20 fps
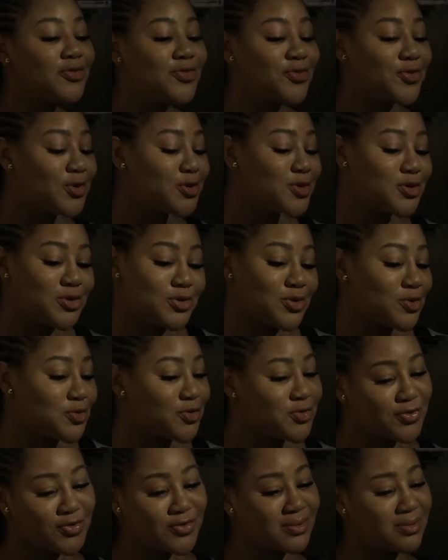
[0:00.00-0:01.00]
first
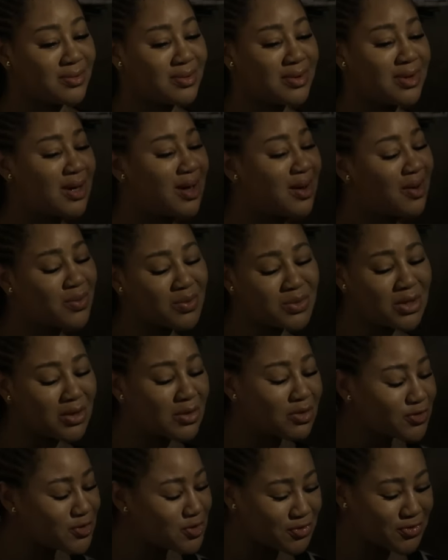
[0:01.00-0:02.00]
off, I would
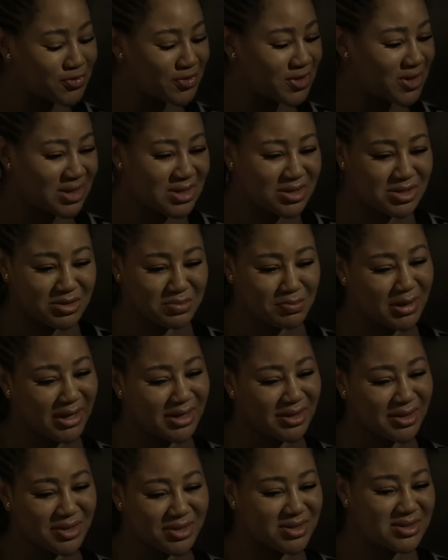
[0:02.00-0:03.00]
love to finish my
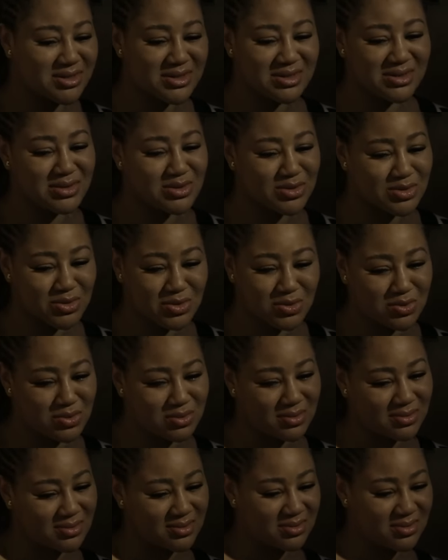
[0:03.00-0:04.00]
nursing school.
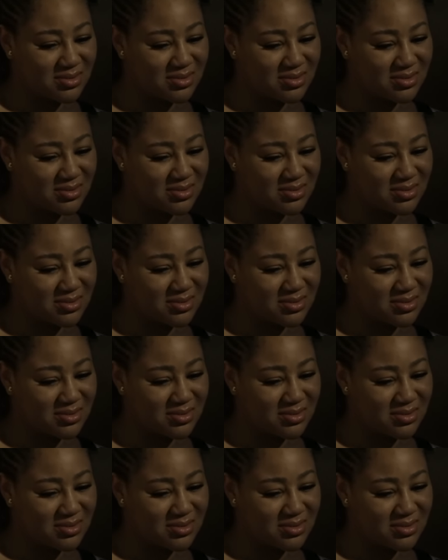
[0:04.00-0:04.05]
